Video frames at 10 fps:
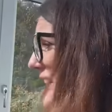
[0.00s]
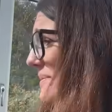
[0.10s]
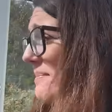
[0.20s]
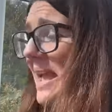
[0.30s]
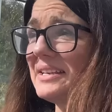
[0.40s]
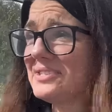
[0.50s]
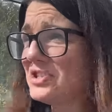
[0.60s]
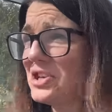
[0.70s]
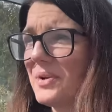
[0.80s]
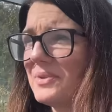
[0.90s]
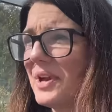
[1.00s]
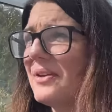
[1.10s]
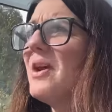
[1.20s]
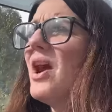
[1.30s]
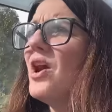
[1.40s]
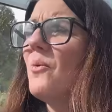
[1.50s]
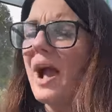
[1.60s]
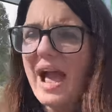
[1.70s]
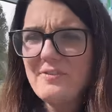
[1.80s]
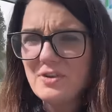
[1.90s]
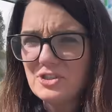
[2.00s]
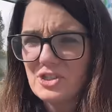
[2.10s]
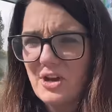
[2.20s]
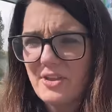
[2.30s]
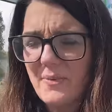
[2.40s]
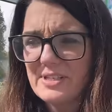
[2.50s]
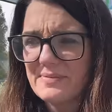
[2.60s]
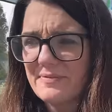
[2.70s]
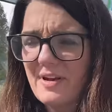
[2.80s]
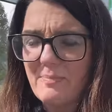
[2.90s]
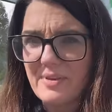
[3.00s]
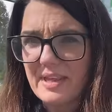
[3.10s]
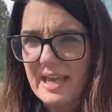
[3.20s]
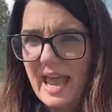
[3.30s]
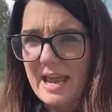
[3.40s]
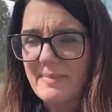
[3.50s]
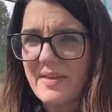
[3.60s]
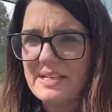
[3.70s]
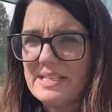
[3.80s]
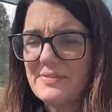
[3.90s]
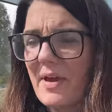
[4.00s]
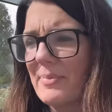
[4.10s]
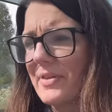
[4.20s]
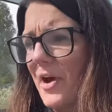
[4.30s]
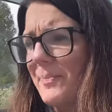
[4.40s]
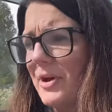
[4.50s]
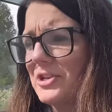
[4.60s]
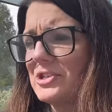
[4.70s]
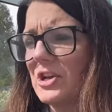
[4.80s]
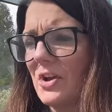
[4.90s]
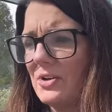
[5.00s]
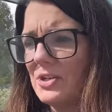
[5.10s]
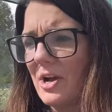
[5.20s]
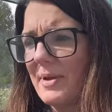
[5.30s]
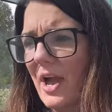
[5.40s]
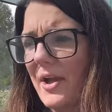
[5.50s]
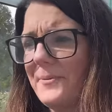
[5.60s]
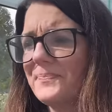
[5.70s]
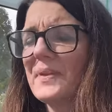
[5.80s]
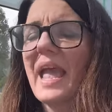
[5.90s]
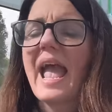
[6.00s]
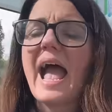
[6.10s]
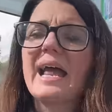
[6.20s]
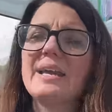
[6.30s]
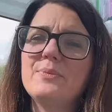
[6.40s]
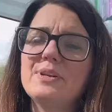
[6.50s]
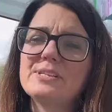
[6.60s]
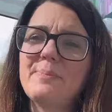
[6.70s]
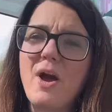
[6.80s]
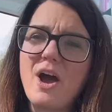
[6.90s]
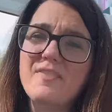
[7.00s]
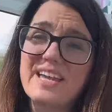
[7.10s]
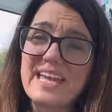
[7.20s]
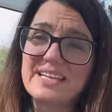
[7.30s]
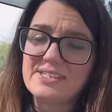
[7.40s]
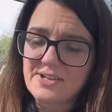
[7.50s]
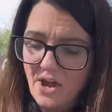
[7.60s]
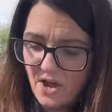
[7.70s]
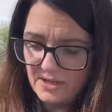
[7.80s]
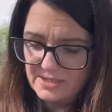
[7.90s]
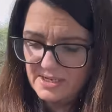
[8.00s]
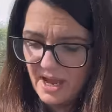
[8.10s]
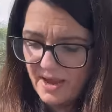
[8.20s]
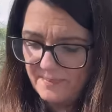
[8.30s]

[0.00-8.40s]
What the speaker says: any makes to show you. What I have got to show you though is some fabric that came. Now this is fabric that I purchased a long time ago, and it was part of a Kickstarter